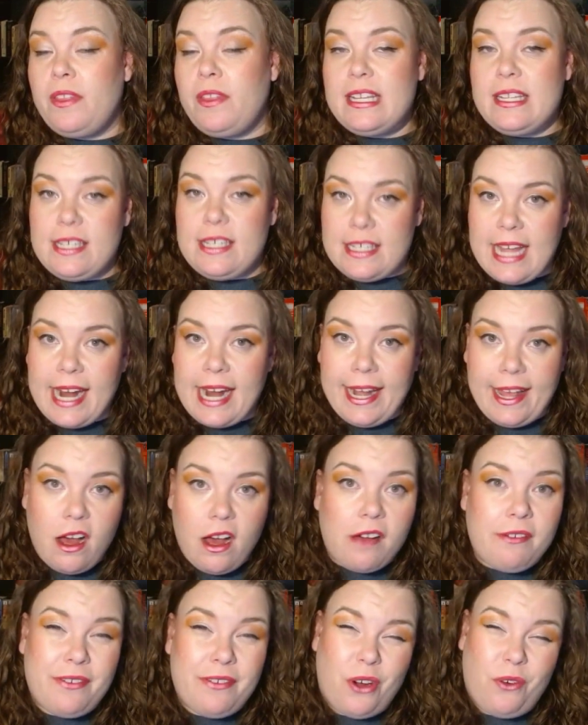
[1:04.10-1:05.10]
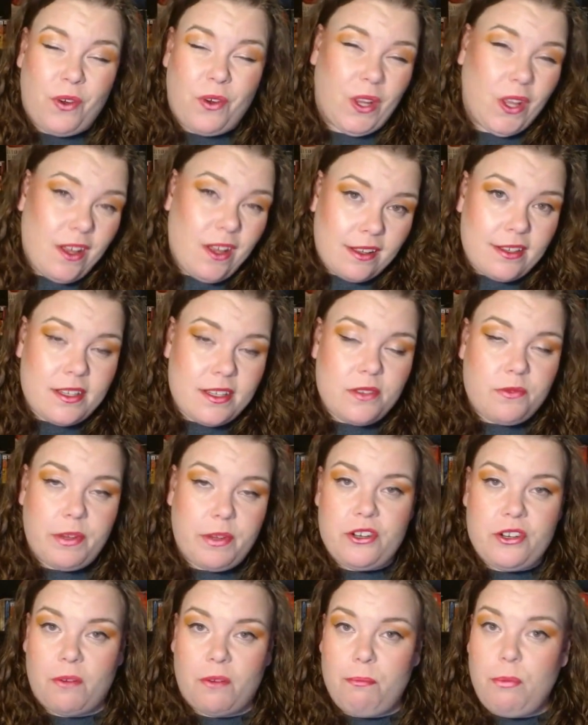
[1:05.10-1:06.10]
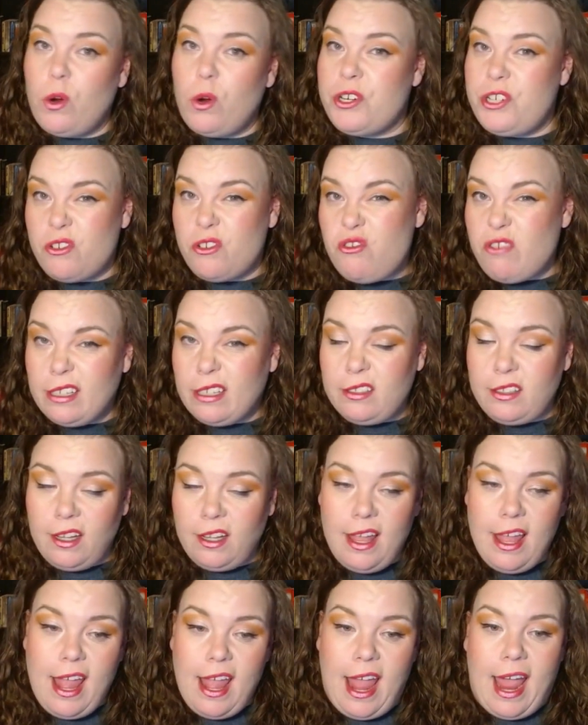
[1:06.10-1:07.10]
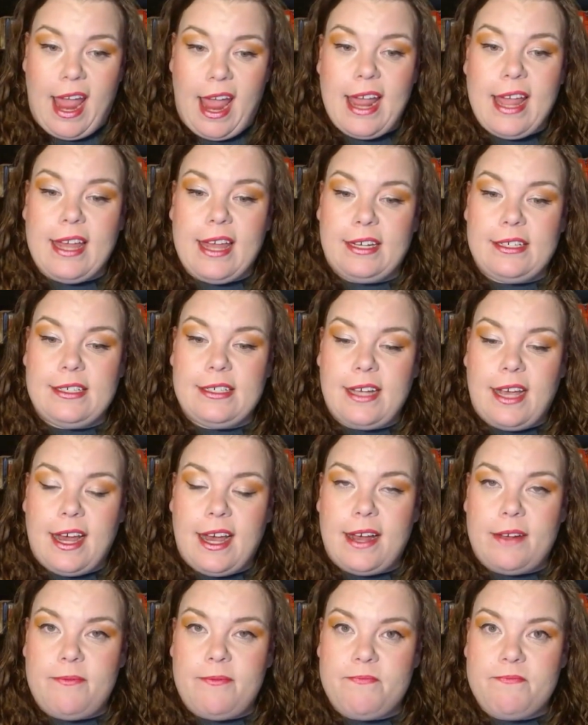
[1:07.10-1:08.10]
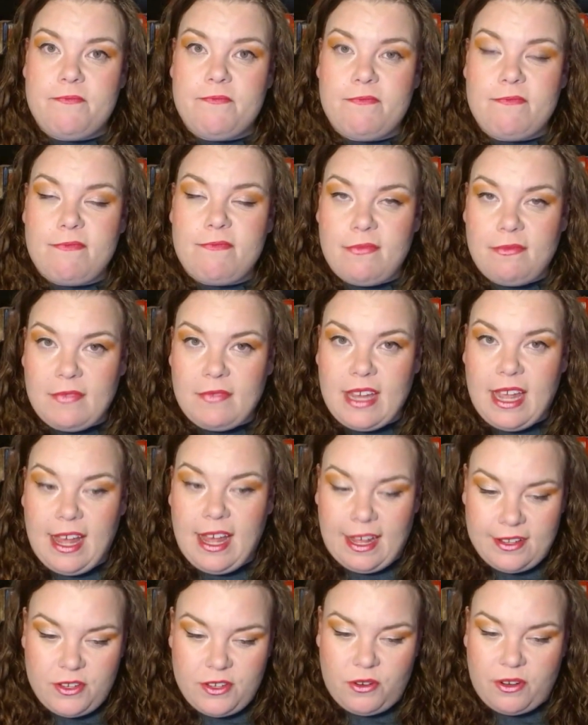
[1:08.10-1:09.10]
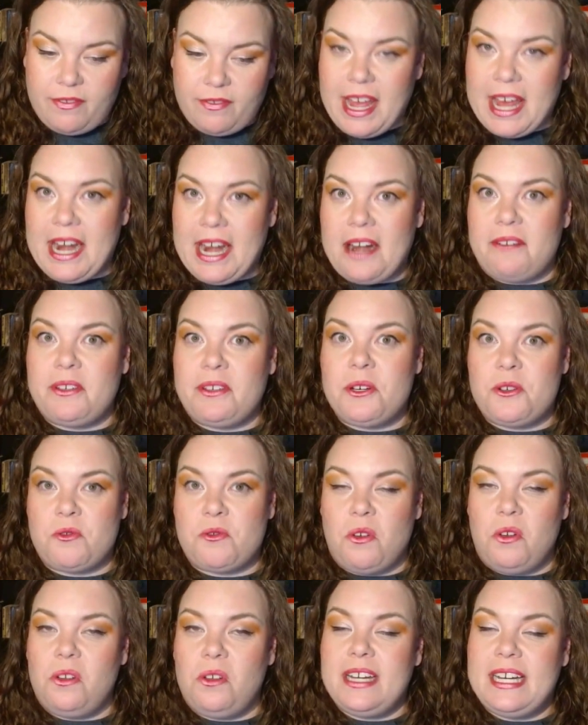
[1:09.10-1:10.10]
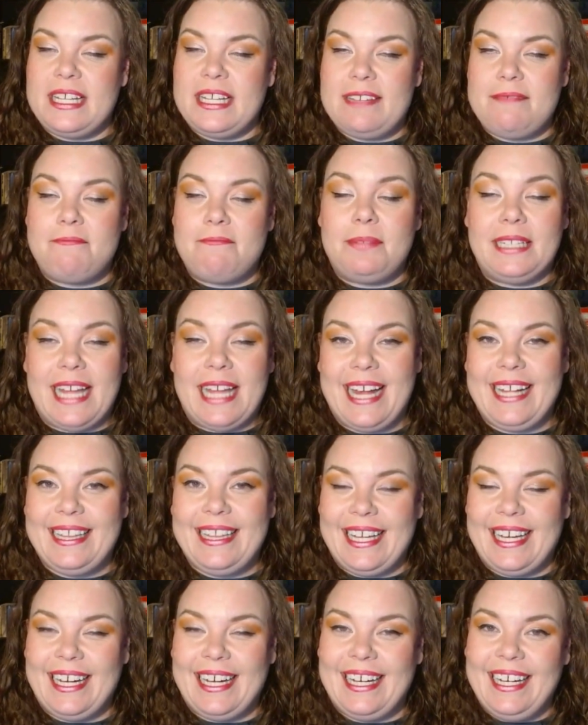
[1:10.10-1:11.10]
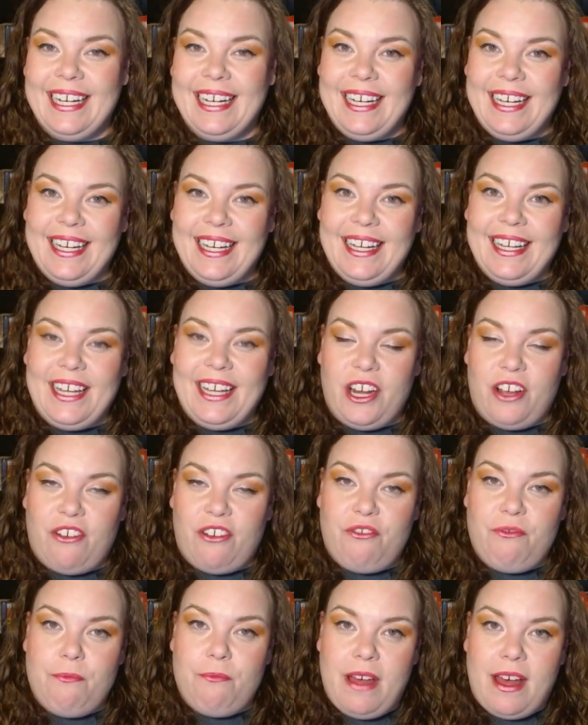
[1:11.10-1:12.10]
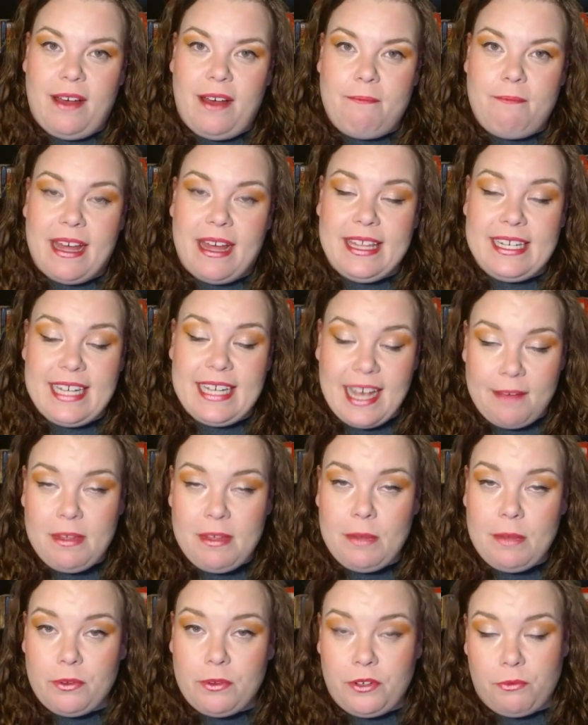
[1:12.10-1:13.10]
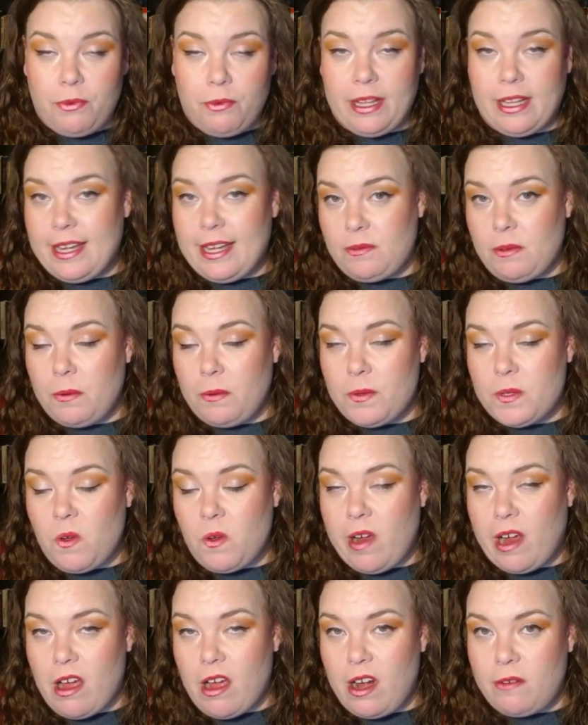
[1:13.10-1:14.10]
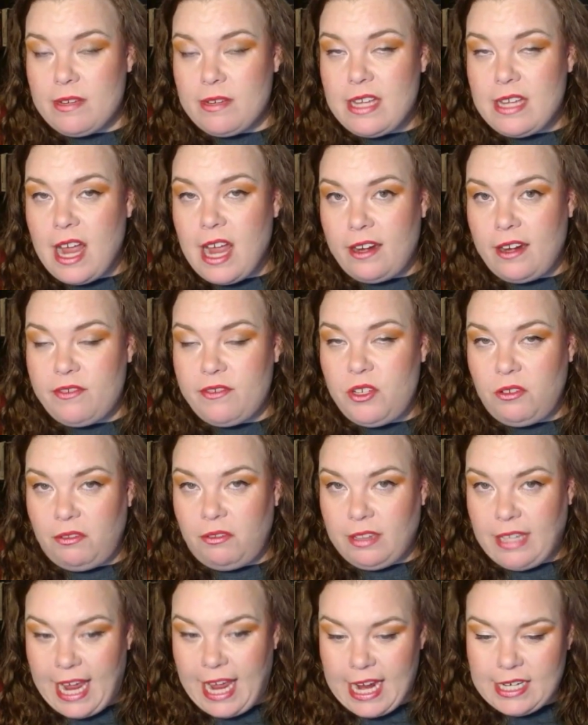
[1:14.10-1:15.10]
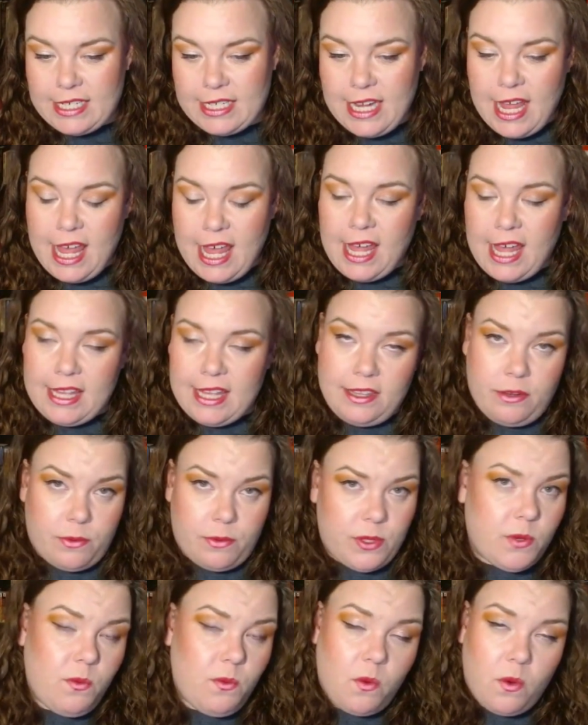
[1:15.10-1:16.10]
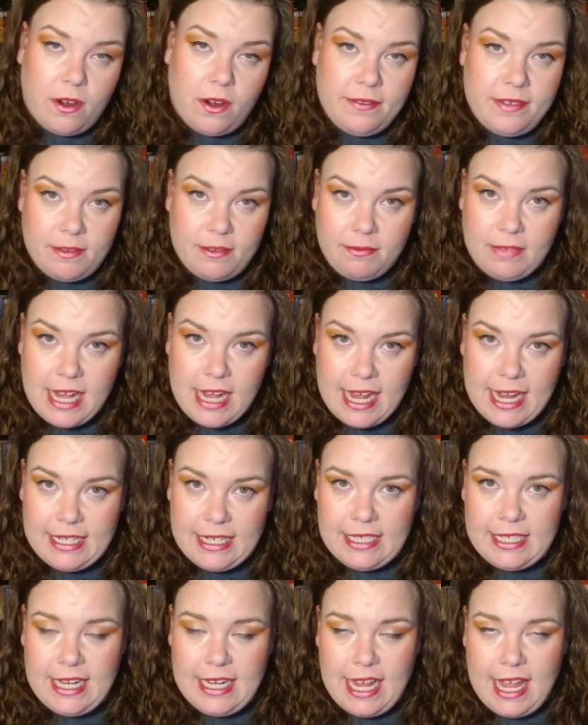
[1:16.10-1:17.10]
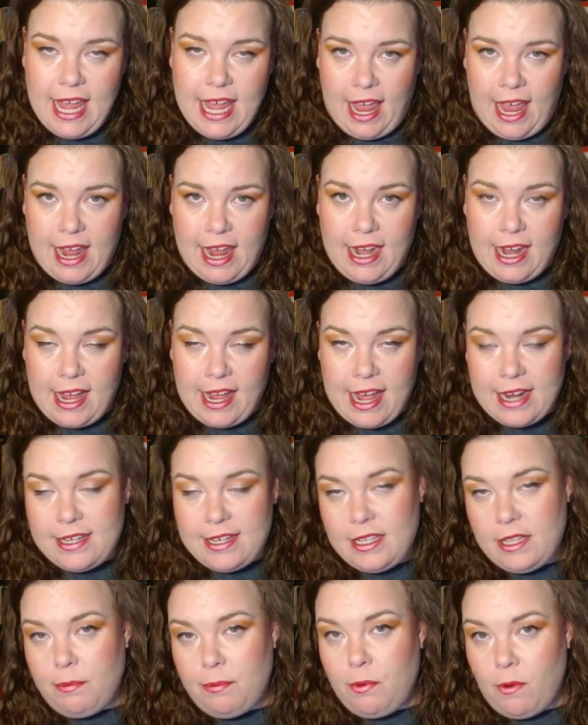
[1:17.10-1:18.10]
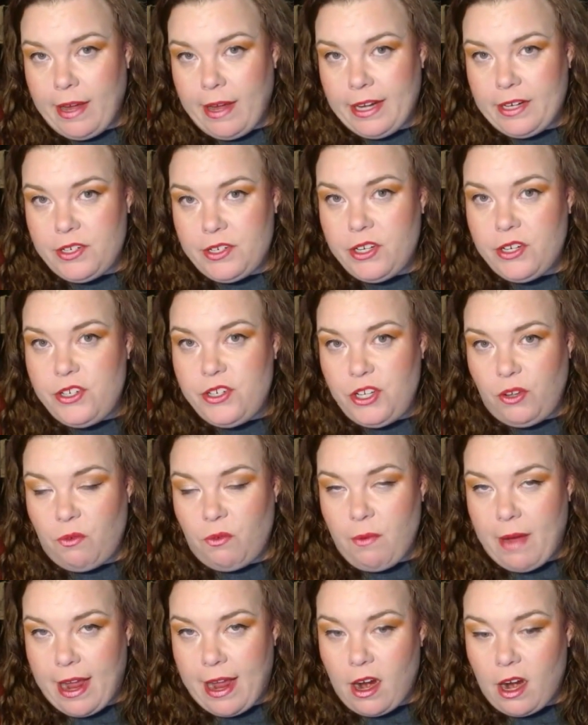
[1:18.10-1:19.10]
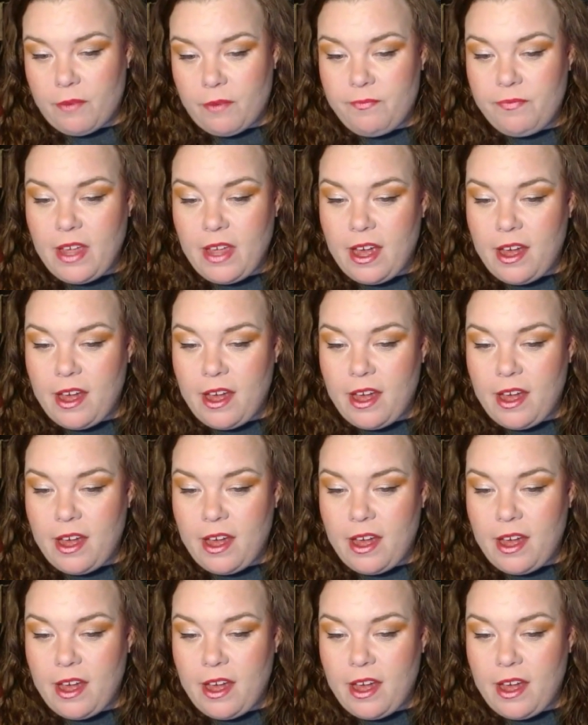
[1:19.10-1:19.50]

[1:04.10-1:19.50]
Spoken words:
that society often overlooks, which are poor children. And it sort of got out of control, and it's implied that, by the time people realized what was going on, it was kind of too late. And then there was a war of some kind, and it got to the point to where,